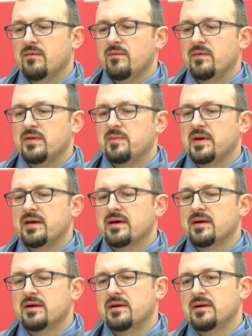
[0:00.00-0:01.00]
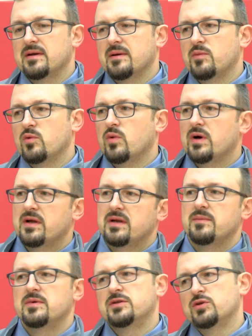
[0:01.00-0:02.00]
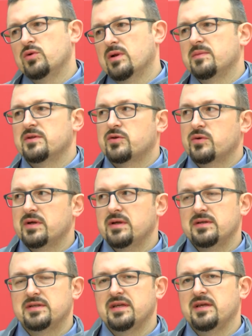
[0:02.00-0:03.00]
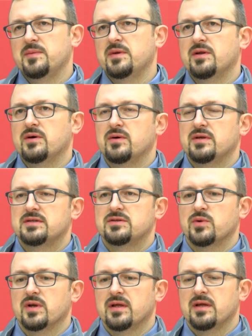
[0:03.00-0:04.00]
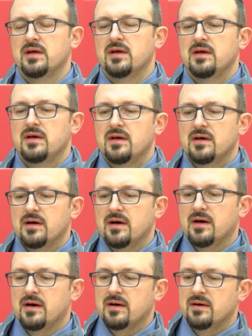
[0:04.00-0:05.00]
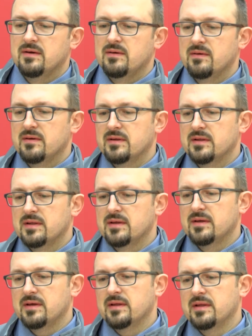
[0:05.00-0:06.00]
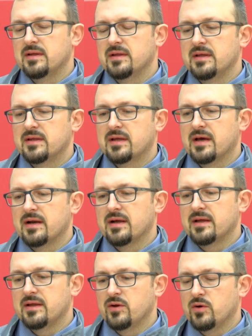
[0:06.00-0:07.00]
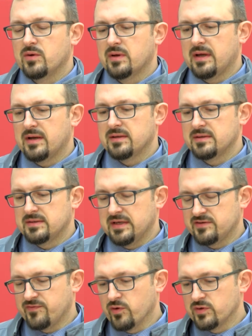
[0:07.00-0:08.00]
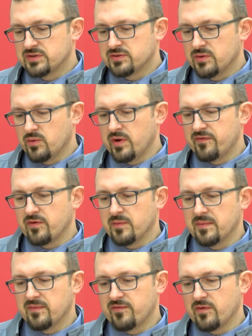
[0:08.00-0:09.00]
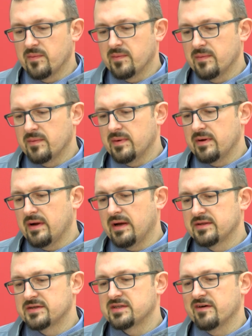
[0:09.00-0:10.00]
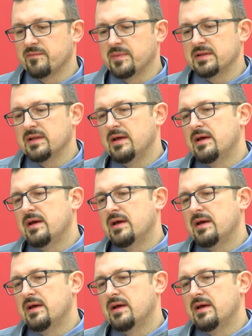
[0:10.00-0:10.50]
with being a number one, number two, number three team, you know it's really uh, it, it kind of you know kind of takes focus away from from other stuff, but.